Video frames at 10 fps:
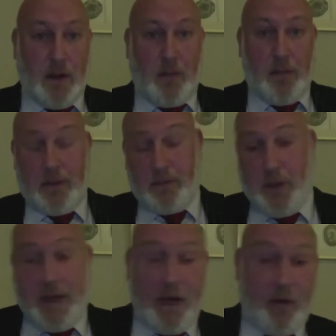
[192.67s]
But when
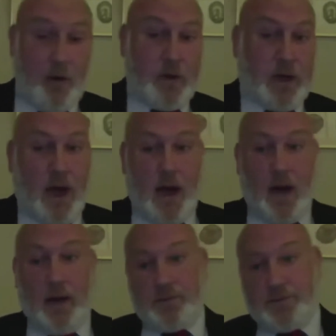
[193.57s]
I get around the car,
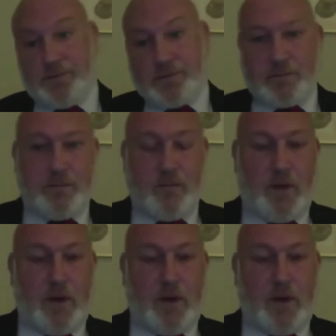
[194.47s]
the